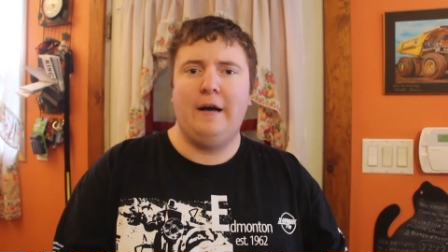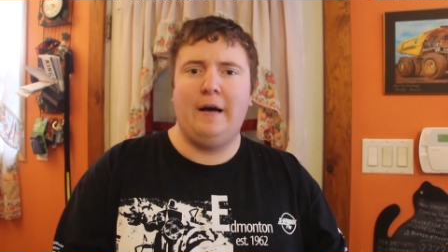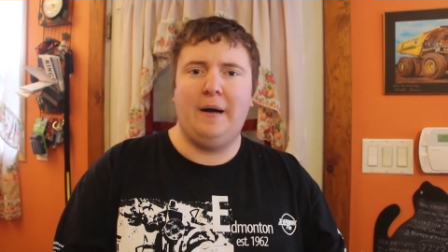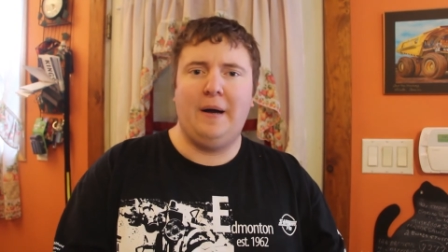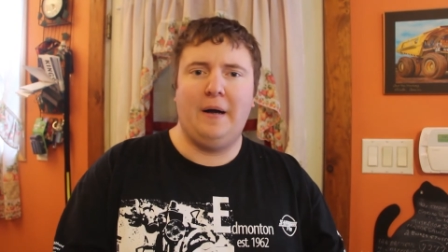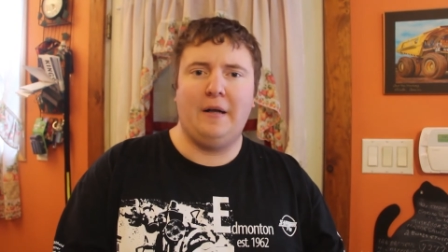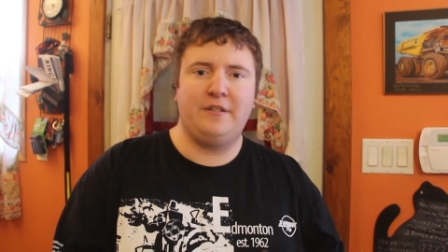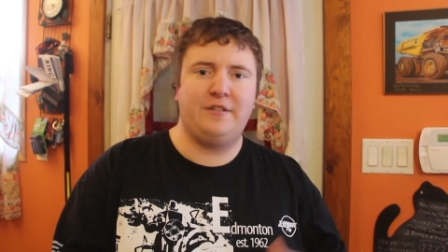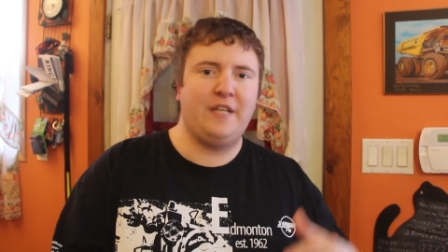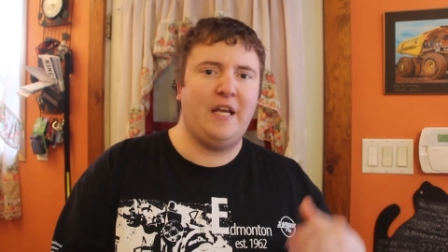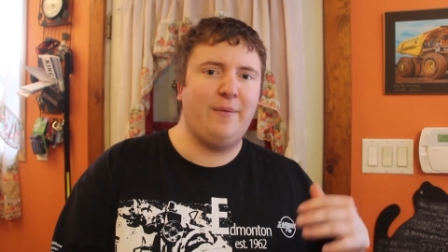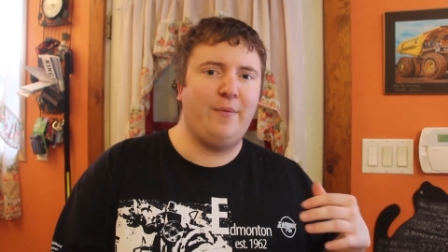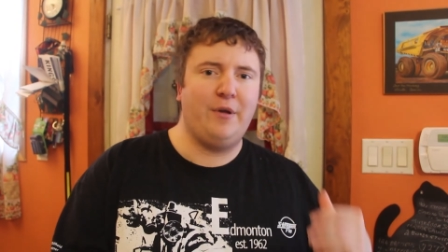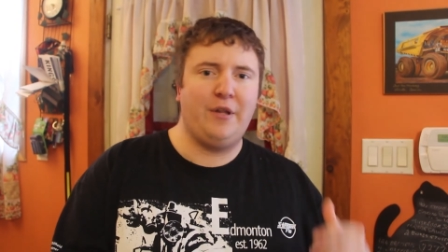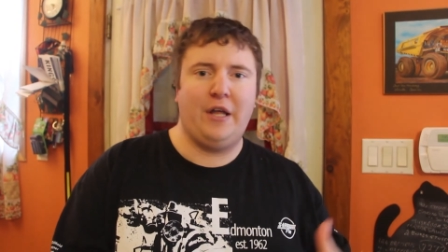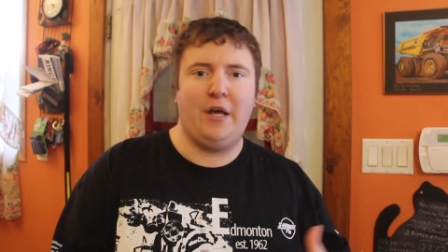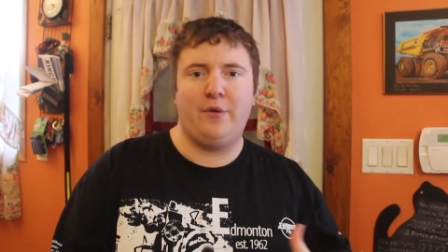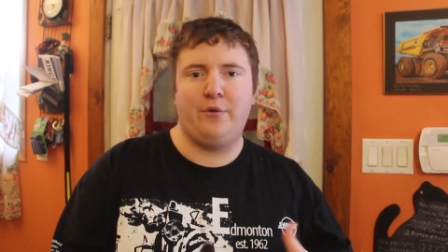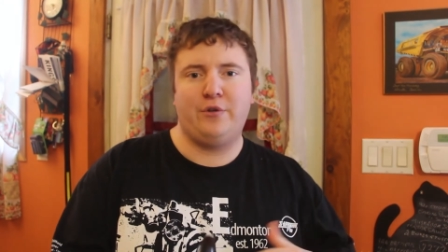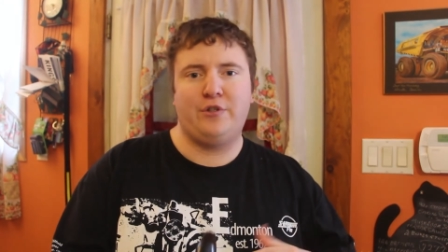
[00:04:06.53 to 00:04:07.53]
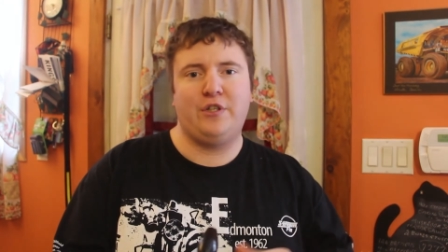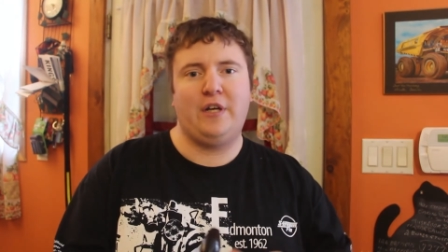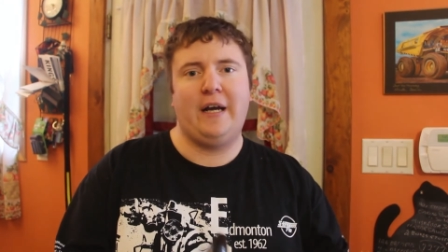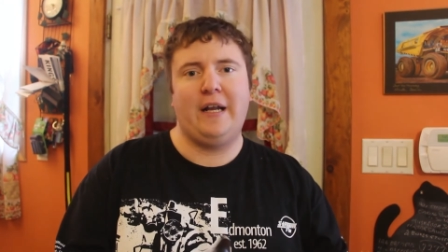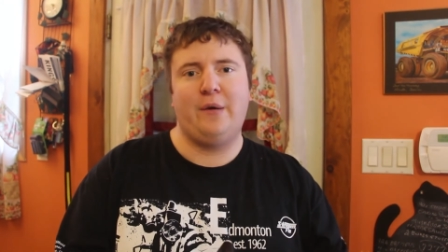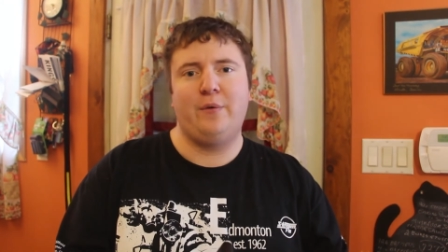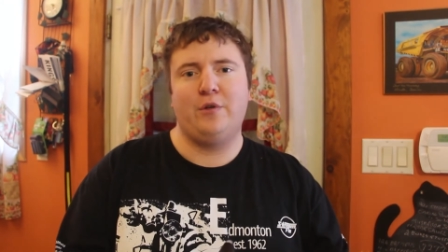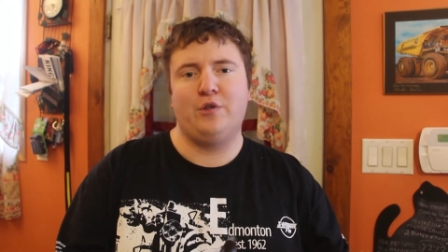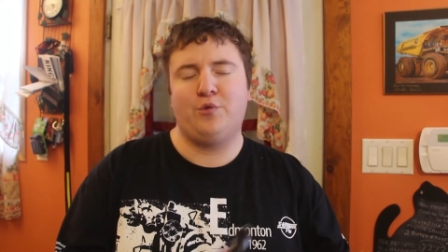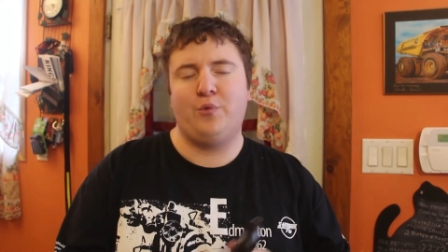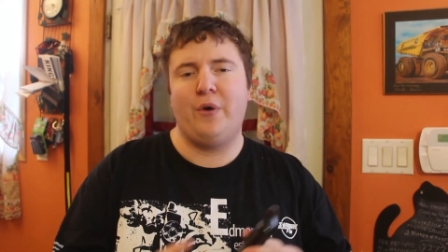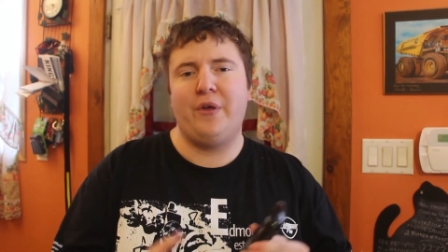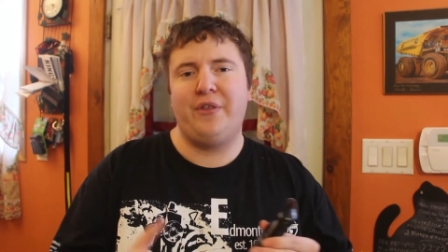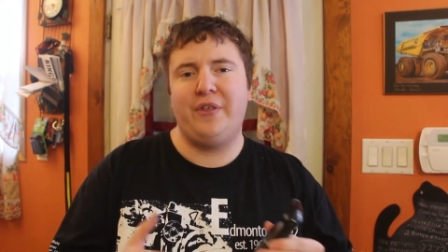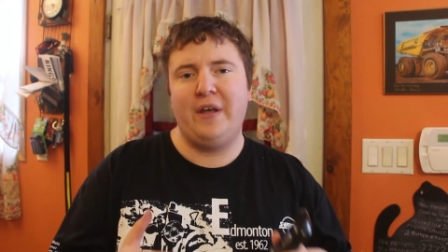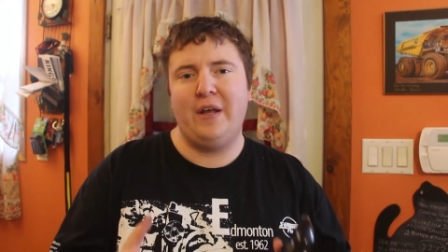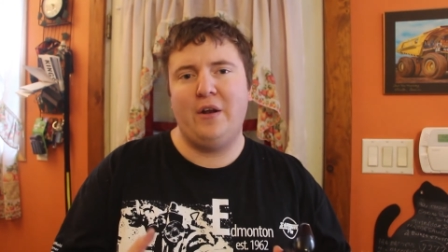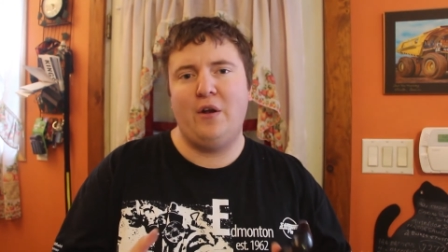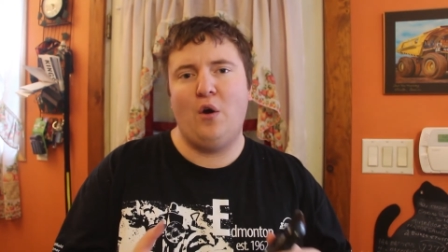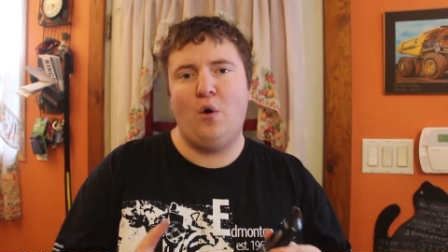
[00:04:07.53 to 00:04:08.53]
Uh, same on the other side, it was
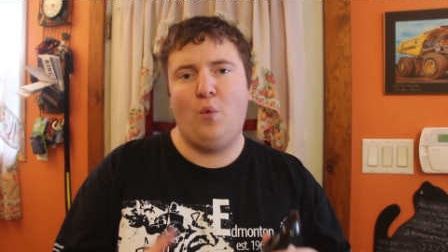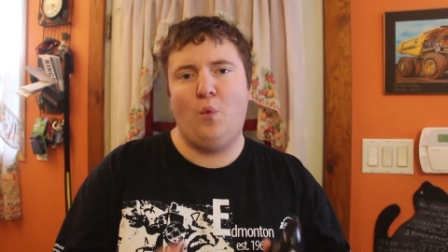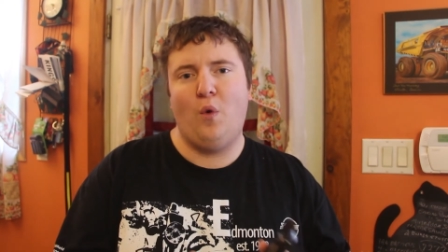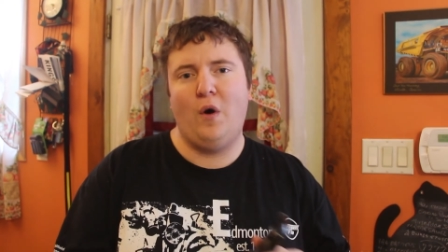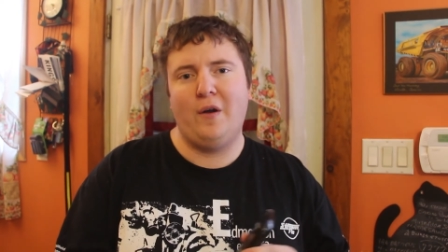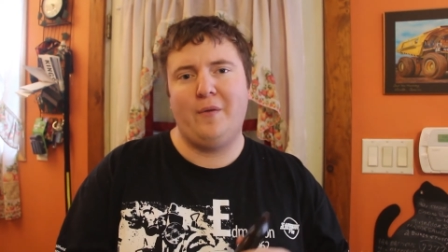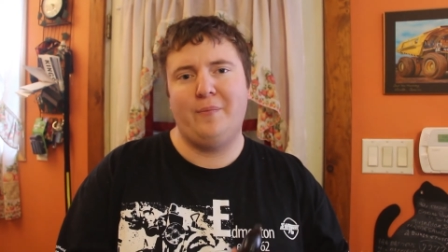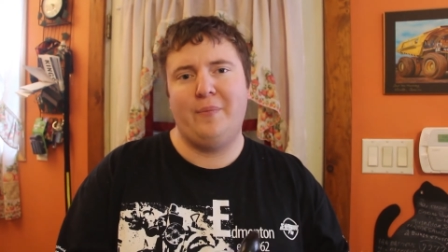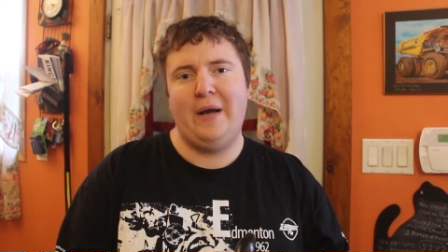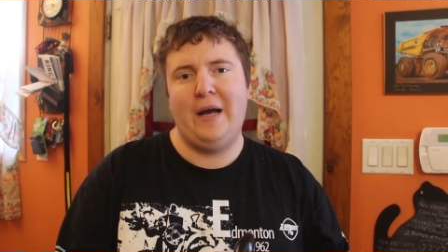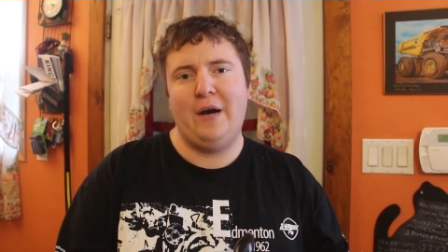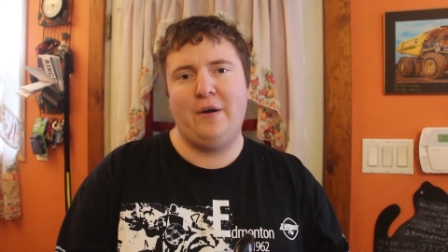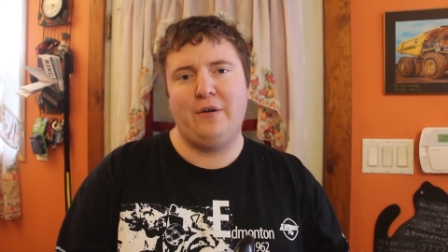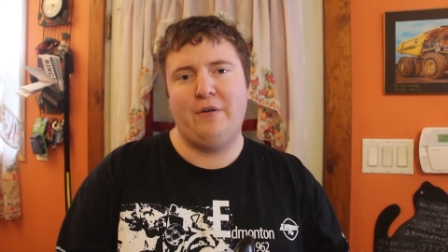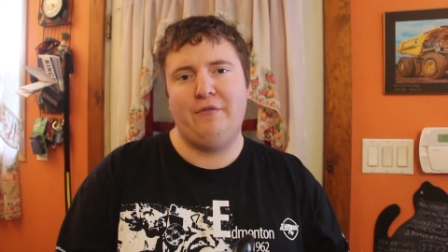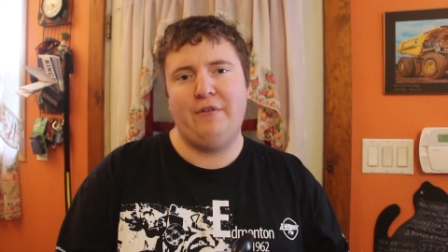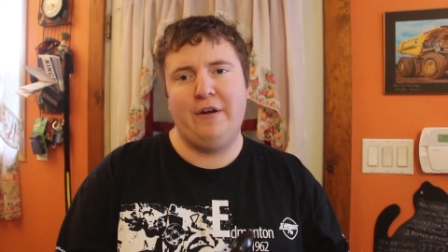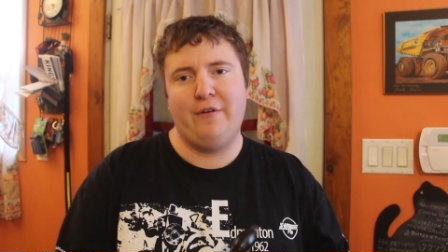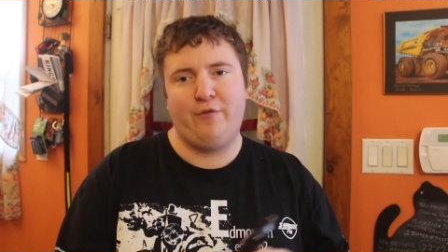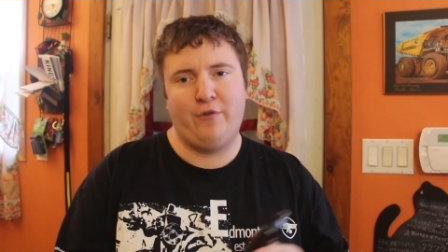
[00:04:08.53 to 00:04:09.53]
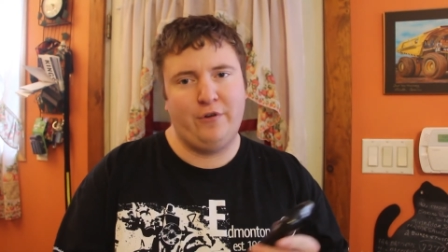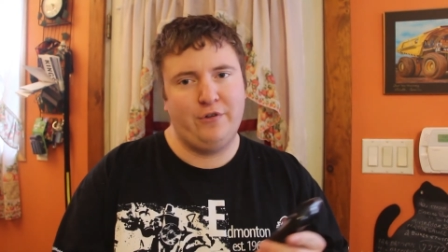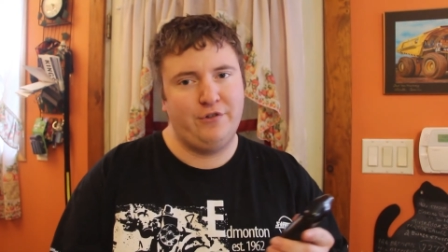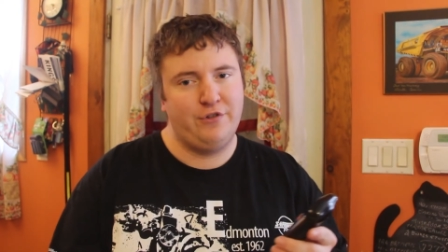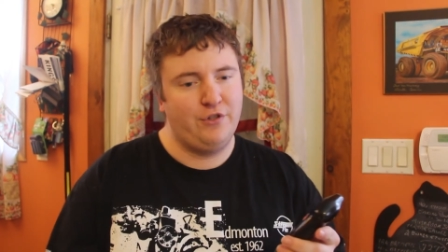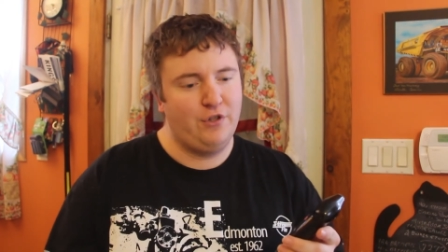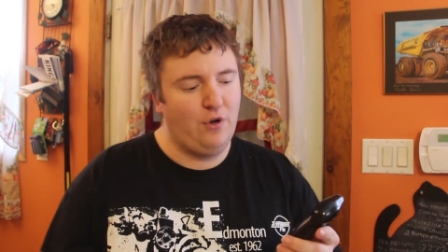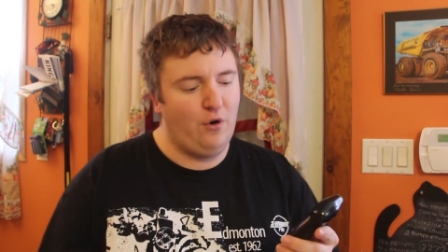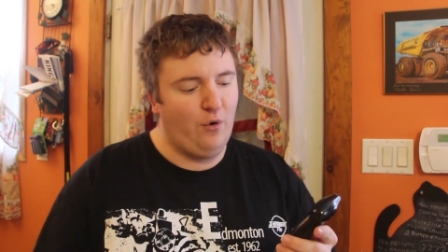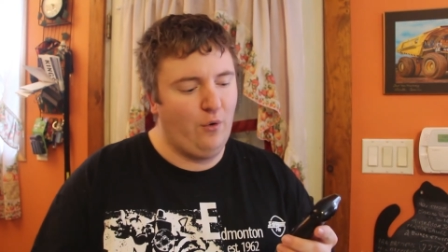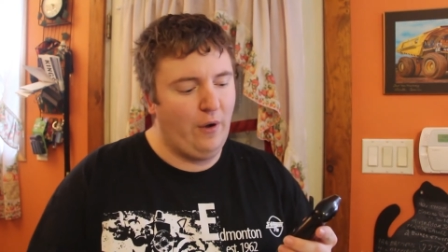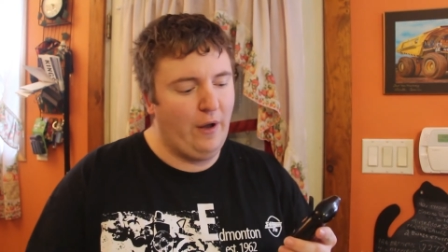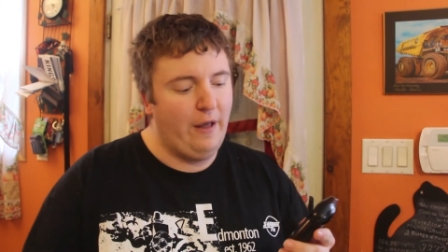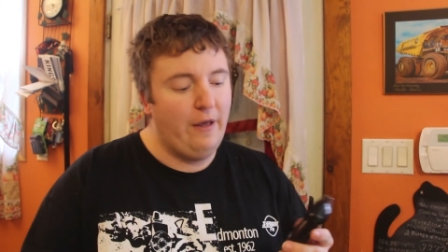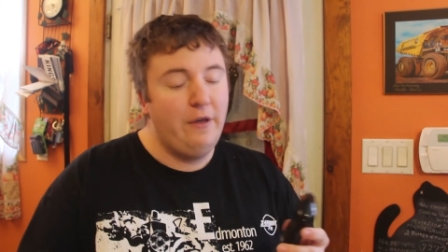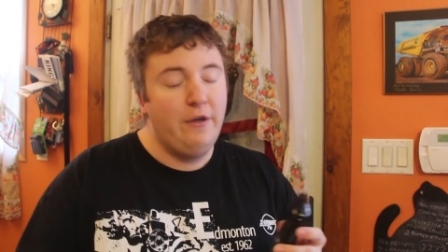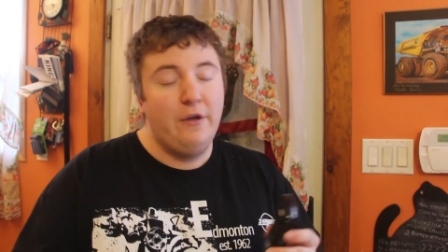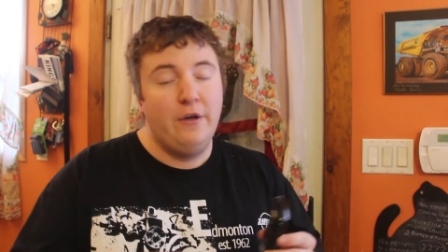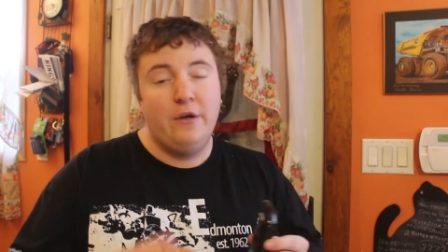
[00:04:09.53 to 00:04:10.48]
within one pound of difference. So uh,